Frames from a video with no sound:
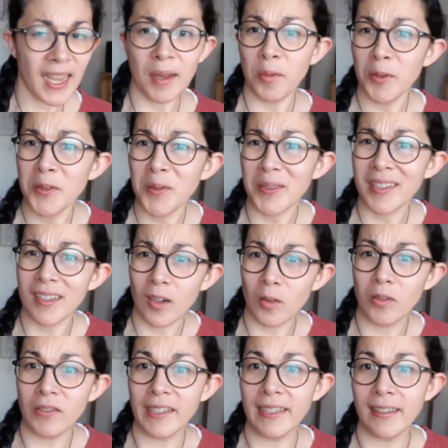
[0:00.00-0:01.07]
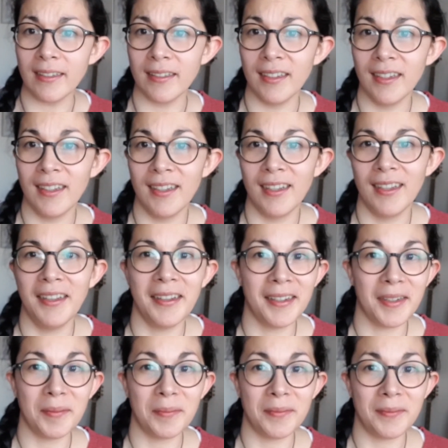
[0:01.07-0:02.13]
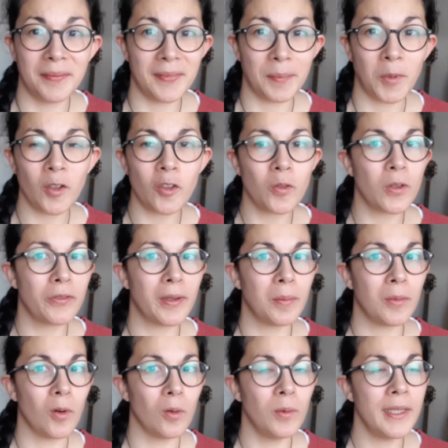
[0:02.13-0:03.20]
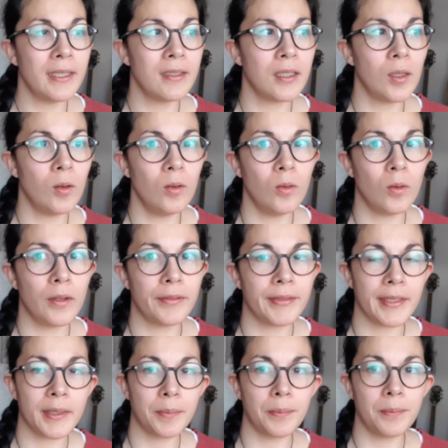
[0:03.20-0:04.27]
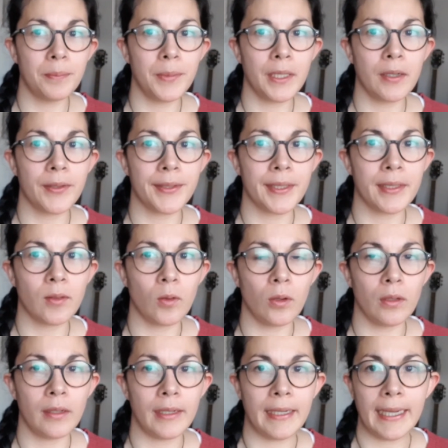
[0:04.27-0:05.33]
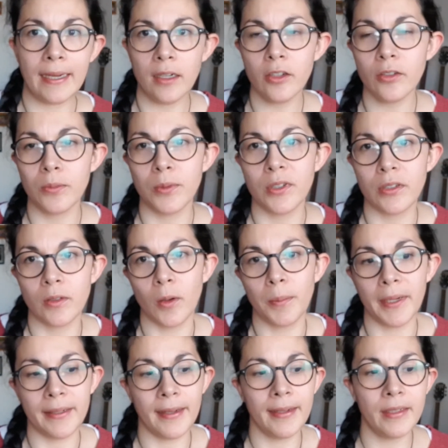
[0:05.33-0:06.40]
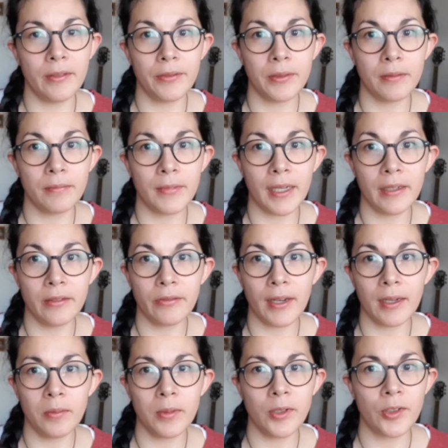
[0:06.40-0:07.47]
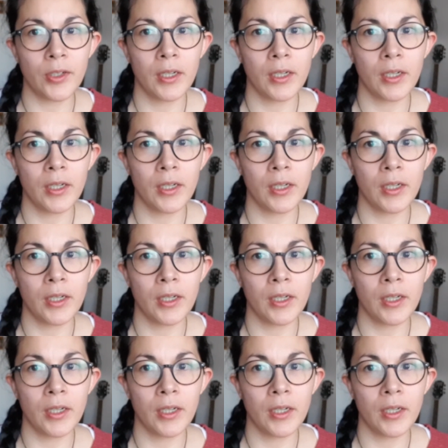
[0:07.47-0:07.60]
I'm also a slow reader. I'm not sure if I'm always slow or if it's because it's all in English, which is not my native language.